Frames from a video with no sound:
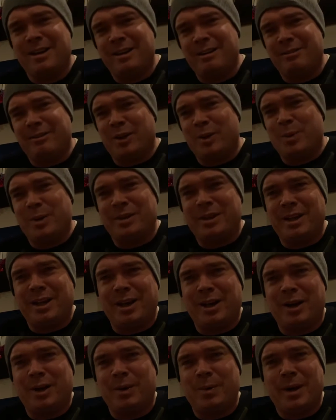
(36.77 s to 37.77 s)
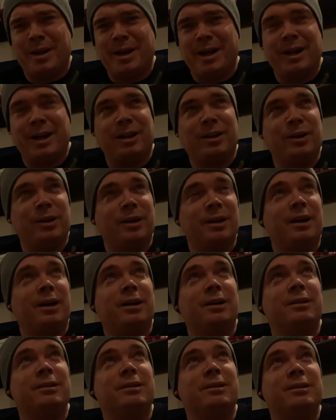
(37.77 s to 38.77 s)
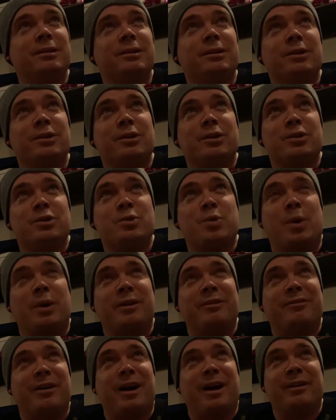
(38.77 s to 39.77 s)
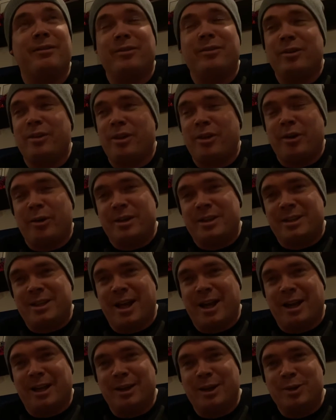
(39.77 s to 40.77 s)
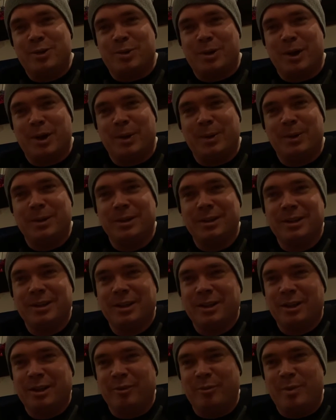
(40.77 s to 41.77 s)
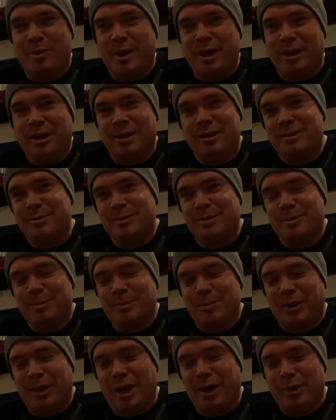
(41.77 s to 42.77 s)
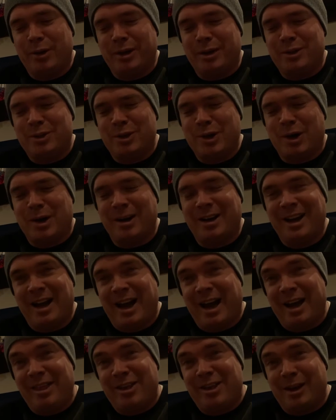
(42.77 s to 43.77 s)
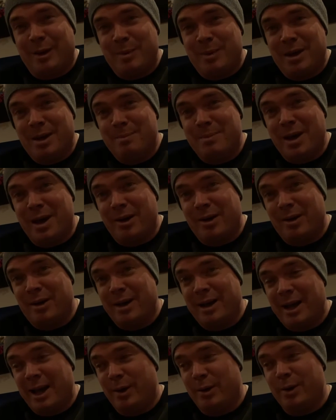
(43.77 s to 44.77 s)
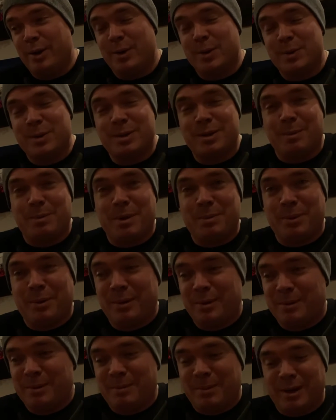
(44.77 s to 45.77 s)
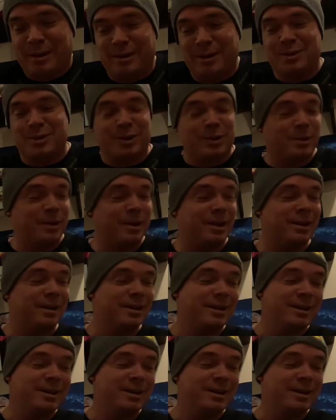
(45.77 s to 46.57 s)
Figured, what the hell, why not a little 25, 30-second intro of me playing on the guitar. I think I'm getting better. I don't know. Some people might disagree.